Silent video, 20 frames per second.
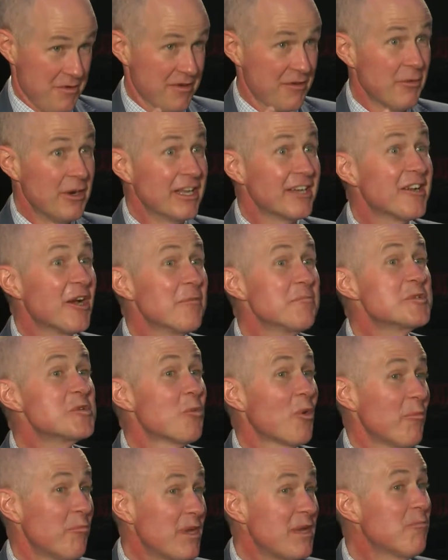when it comes to
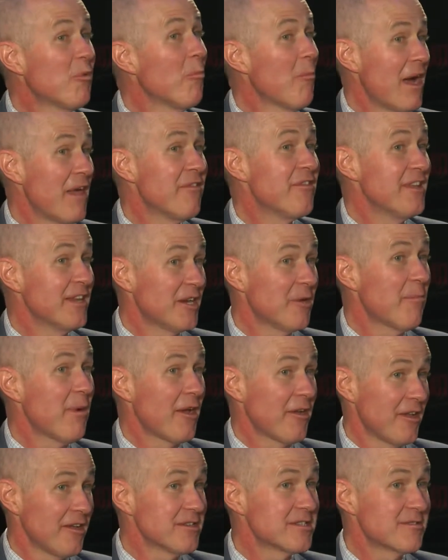what people might think
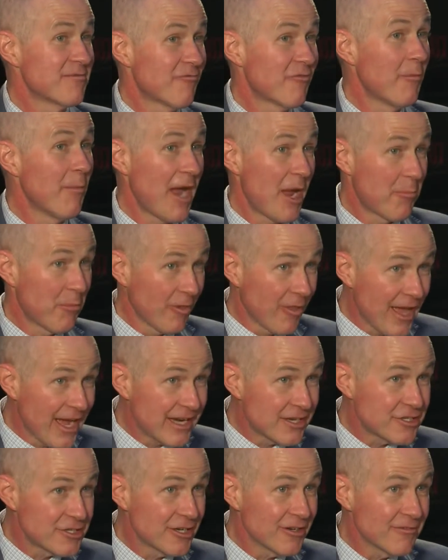about us from
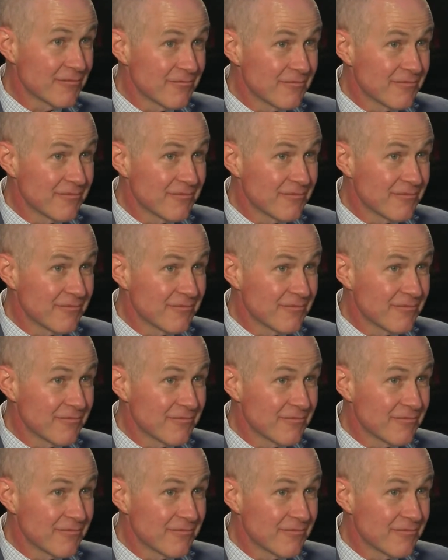Appalachia